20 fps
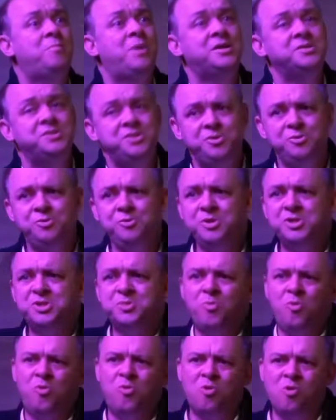Badiou,
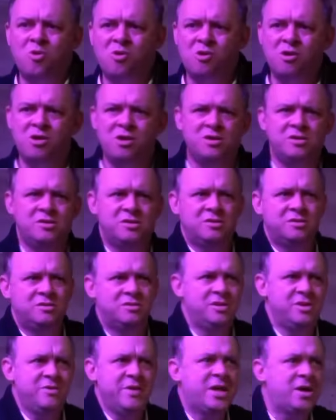it's more,
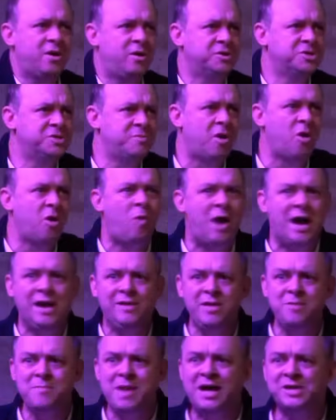you know, he calls
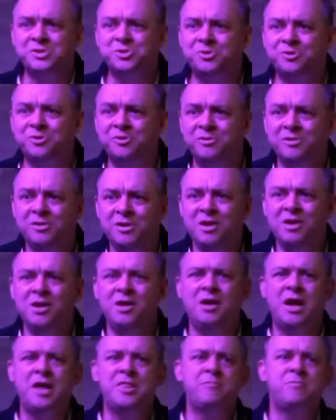wily master.
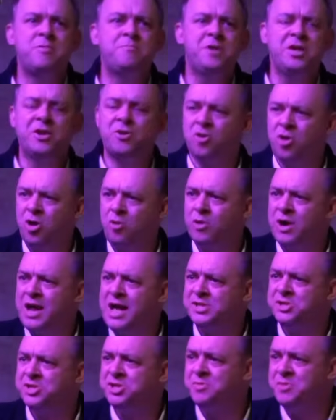And then when Peter Hallward
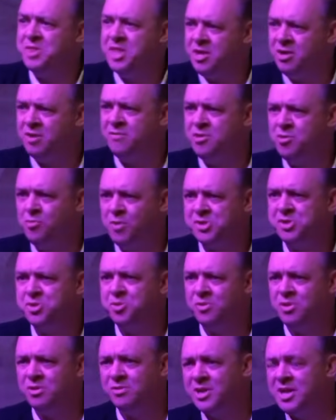asks him in the interview, what's
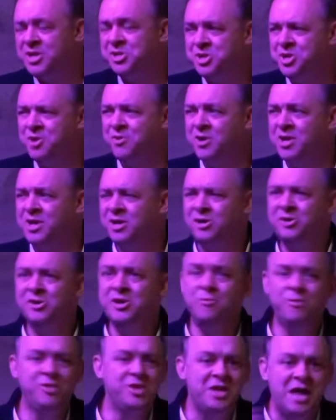your real relation to
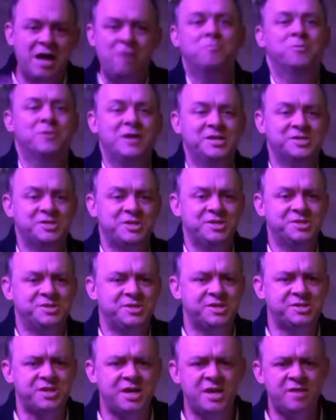Lacan, he really downplays it and
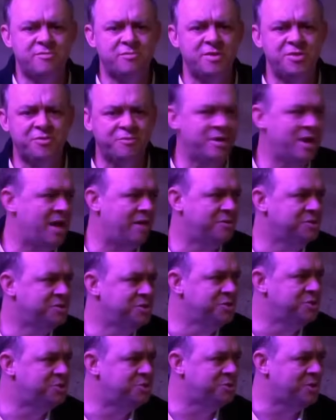says, I never went through
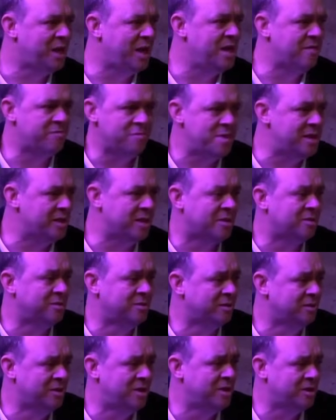analysis, I never met Le
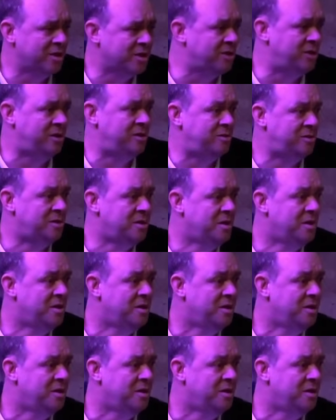uh, Lacan.